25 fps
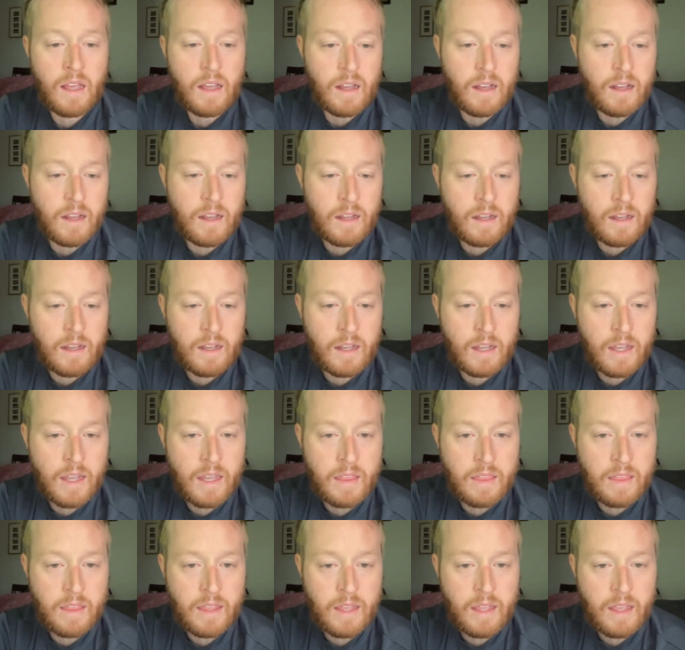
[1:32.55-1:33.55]

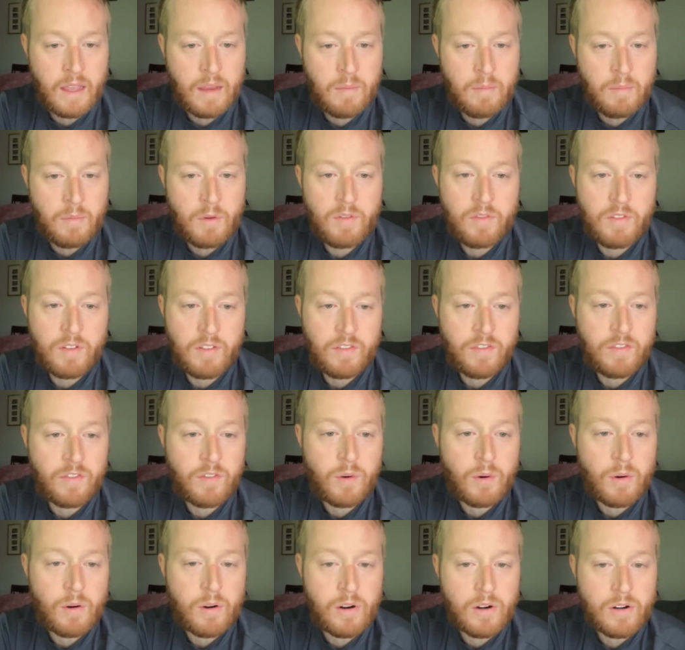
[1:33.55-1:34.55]
And then moving
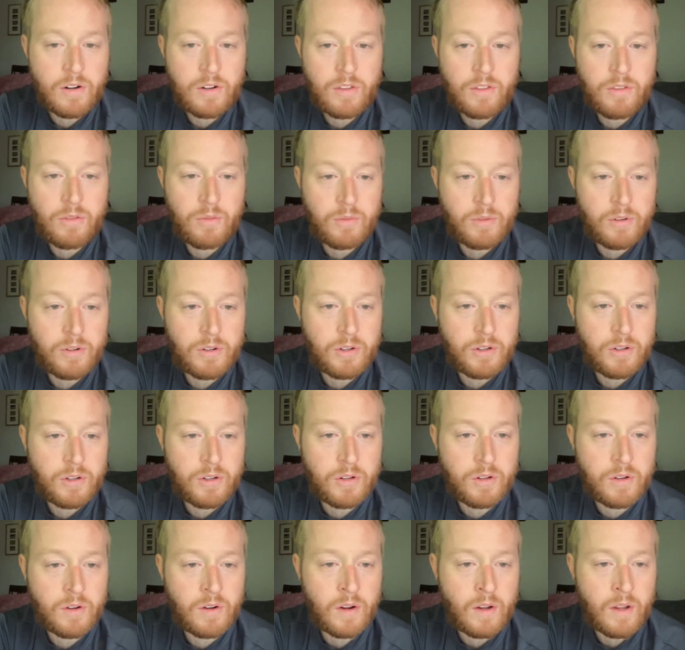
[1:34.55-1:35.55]
forward
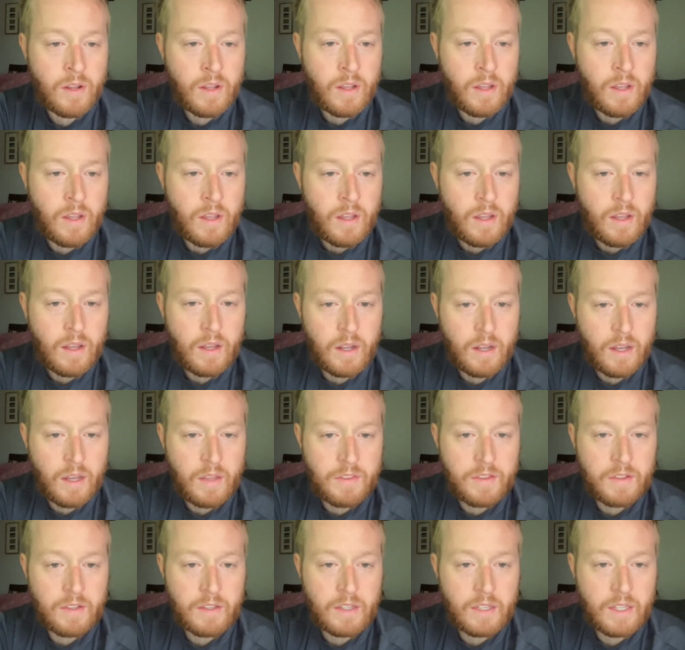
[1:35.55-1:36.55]
through
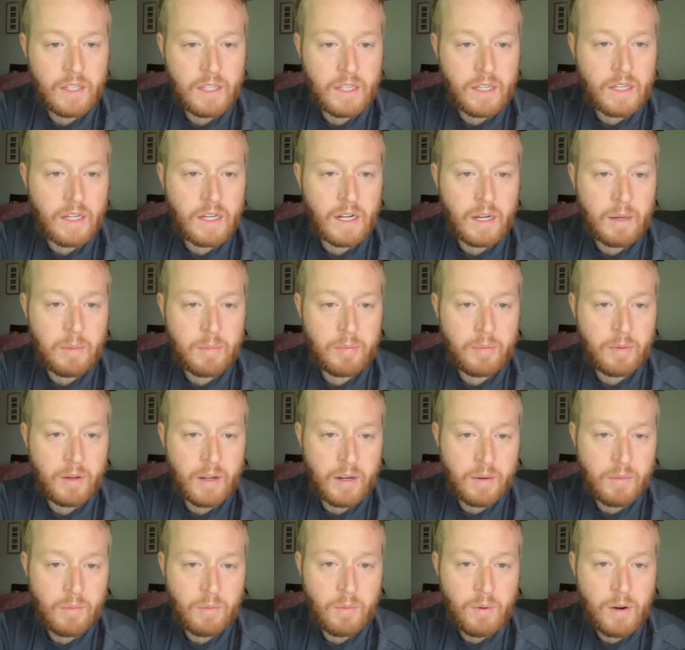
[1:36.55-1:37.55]
the League Cup
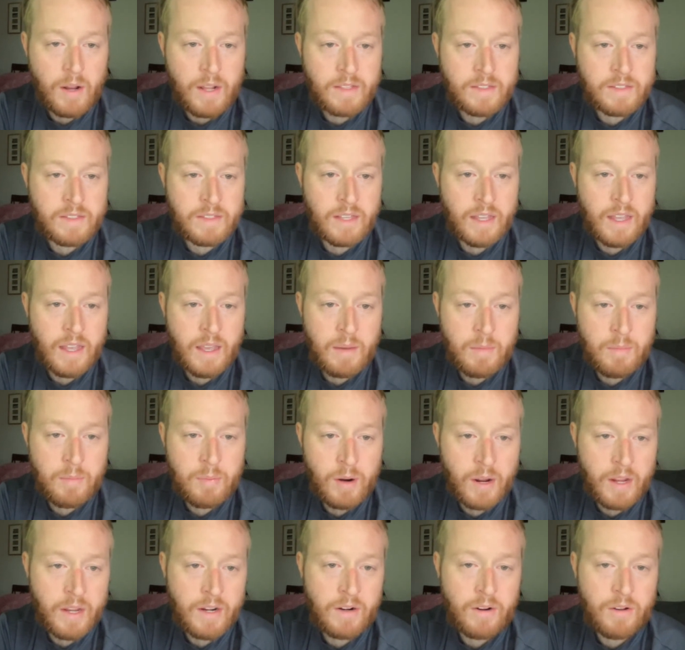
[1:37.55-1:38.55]
on Wednesday,
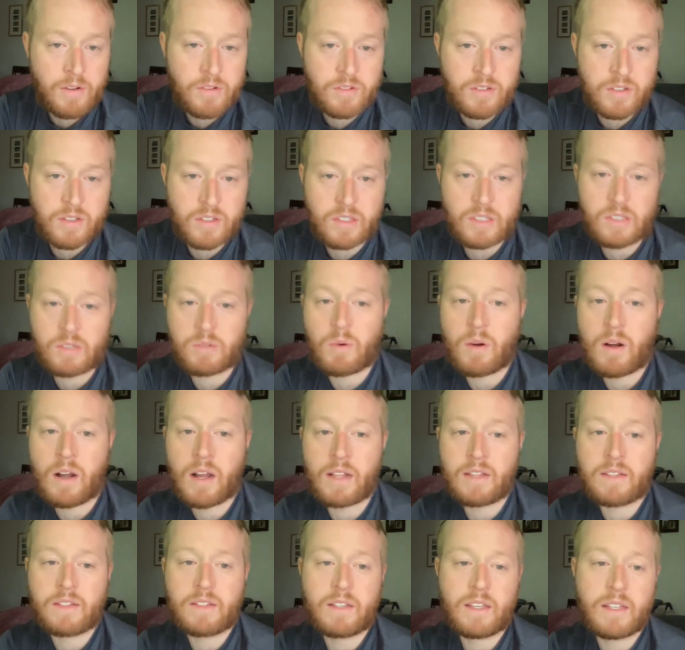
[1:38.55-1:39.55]
Brighton hosting
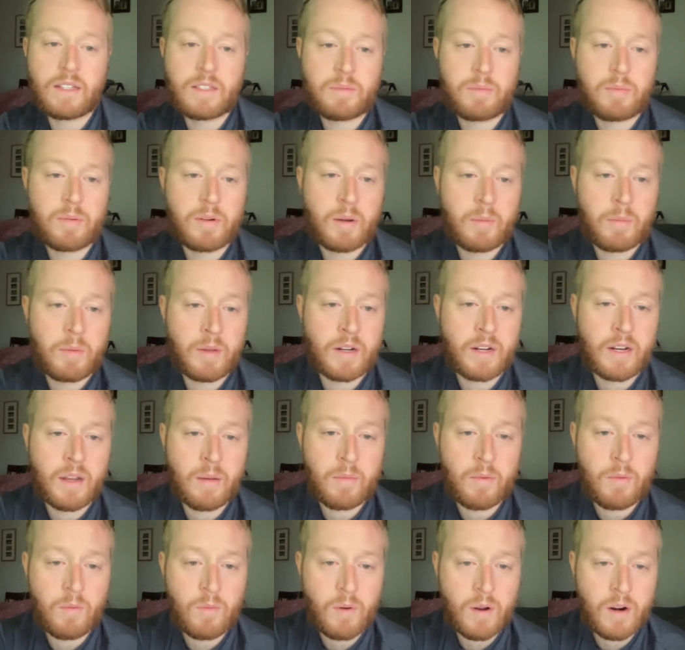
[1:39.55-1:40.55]
Swansea. That's a pretty big
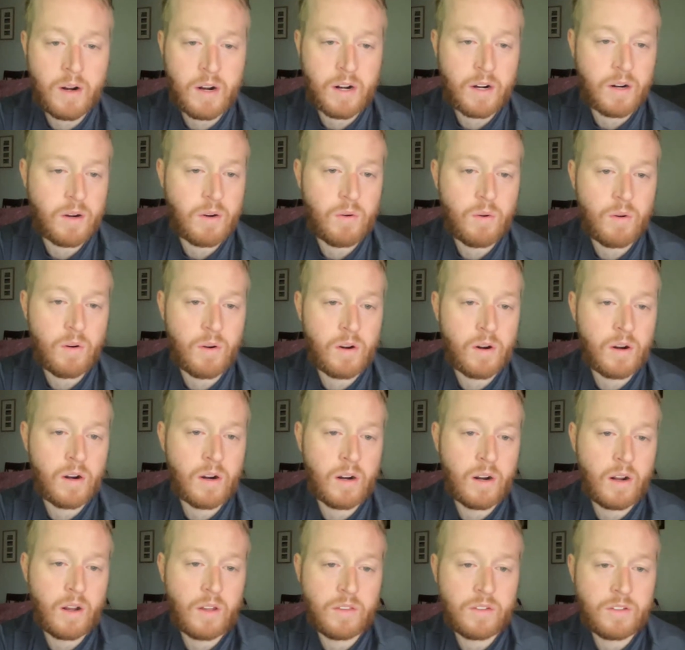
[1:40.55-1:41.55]
number,
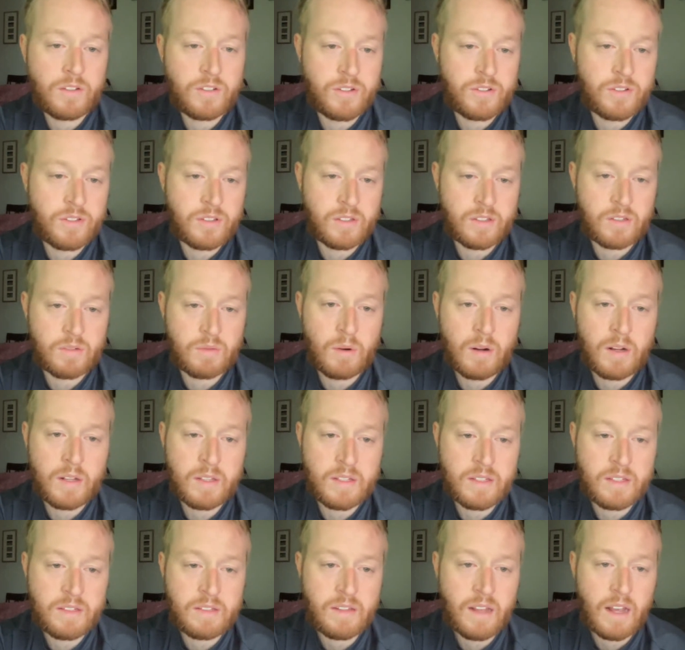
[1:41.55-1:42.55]
1.25. All the juice on the
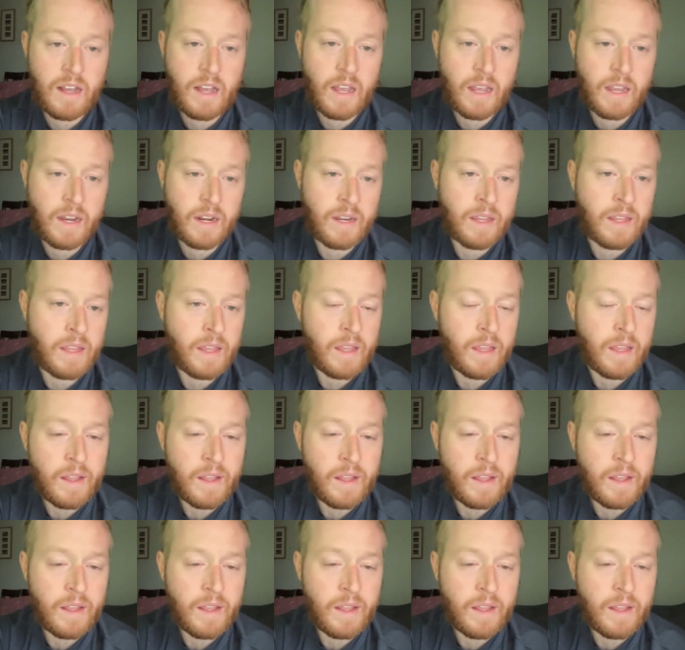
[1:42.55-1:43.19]
Swansea side.